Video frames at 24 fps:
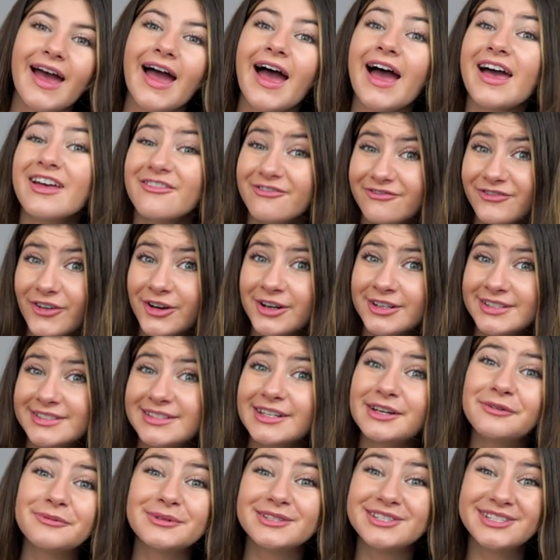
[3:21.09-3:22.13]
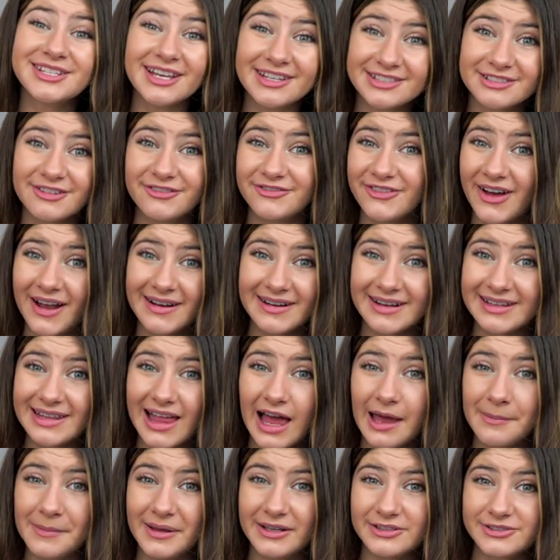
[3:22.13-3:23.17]
At first, it was just a fun
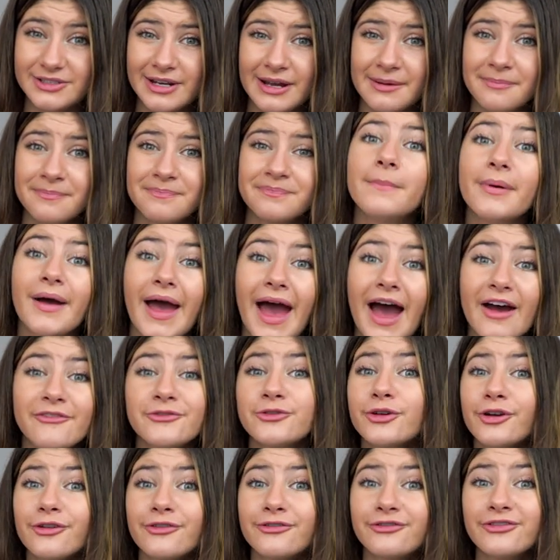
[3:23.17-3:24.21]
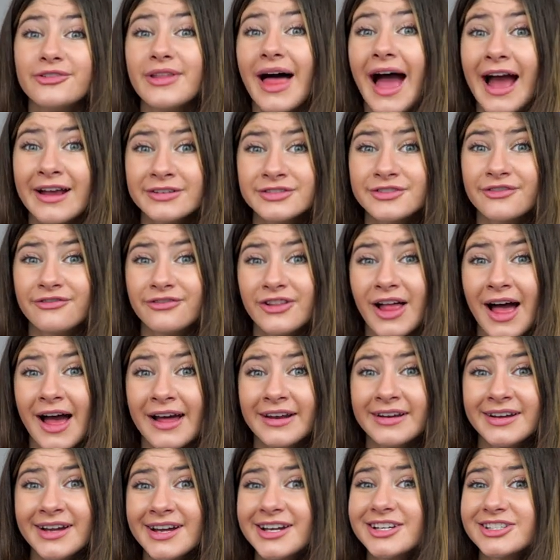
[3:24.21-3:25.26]
climbing trip, but after a flash
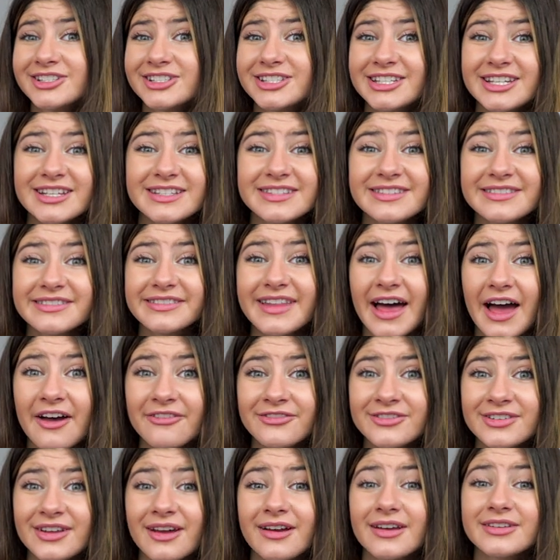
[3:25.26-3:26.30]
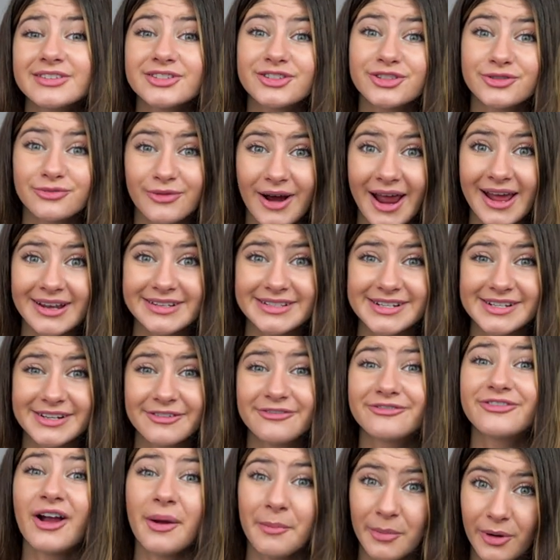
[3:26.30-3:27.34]
flood, she is left stranded
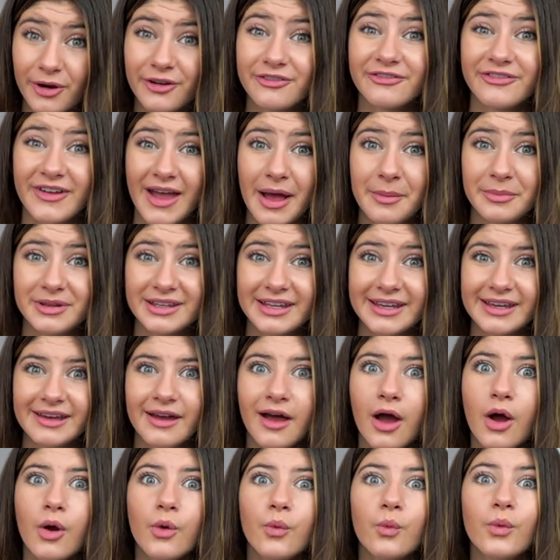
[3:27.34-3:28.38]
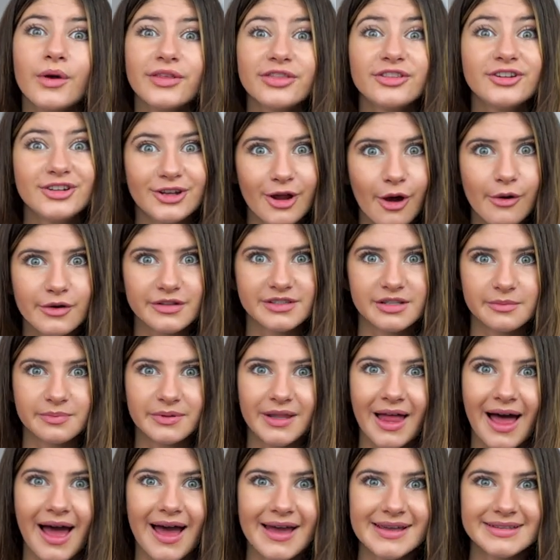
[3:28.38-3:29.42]
from her family with no
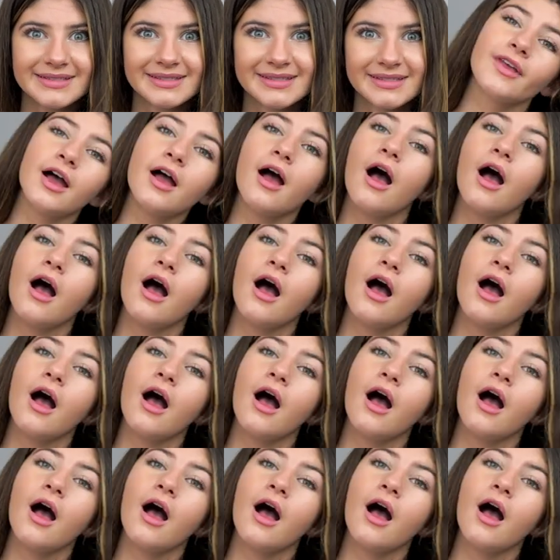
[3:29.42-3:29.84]
supplies.